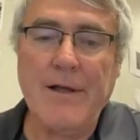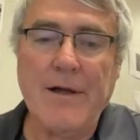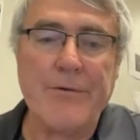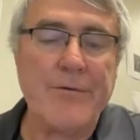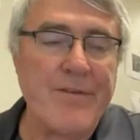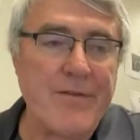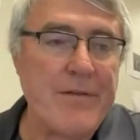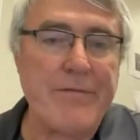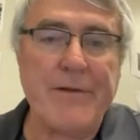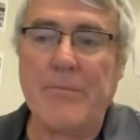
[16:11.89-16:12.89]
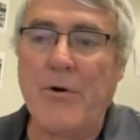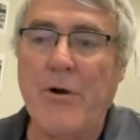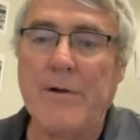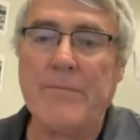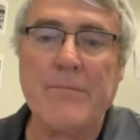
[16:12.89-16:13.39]
160 feet
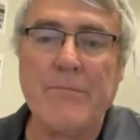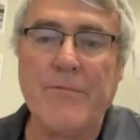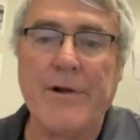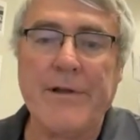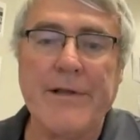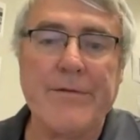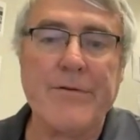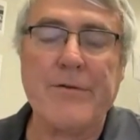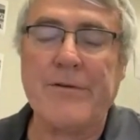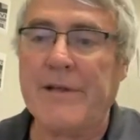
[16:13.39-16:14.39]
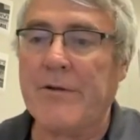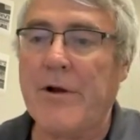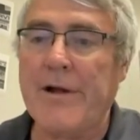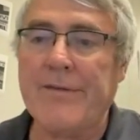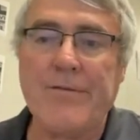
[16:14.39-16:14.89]
apart, running at 13
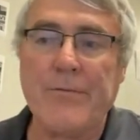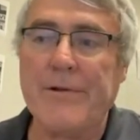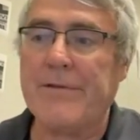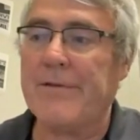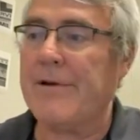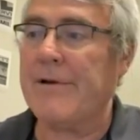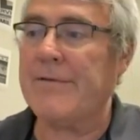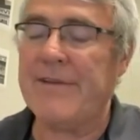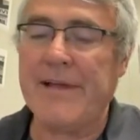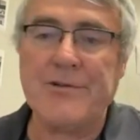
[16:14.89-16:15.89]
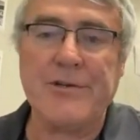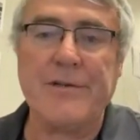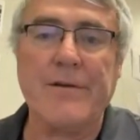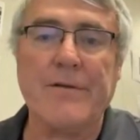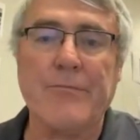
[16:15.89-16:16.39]
knots with uh,
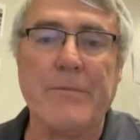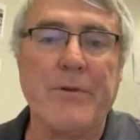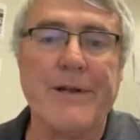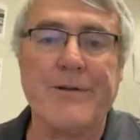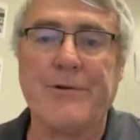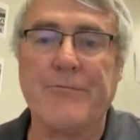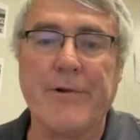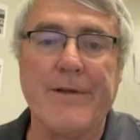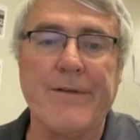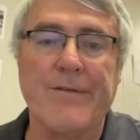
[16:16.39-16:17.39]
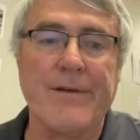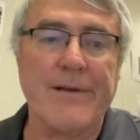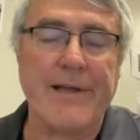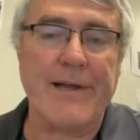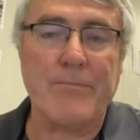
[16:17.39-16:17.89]
tensioned replenishment rigs uh,
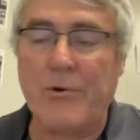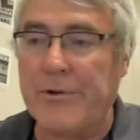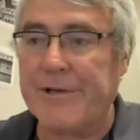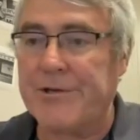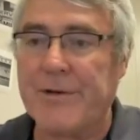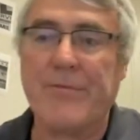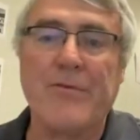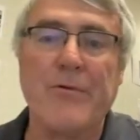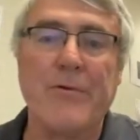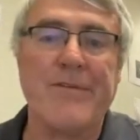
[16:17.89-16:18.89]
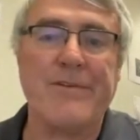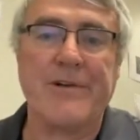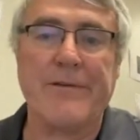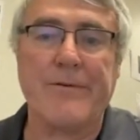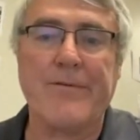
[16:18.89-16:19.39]
kind of pulling the ships towards each other.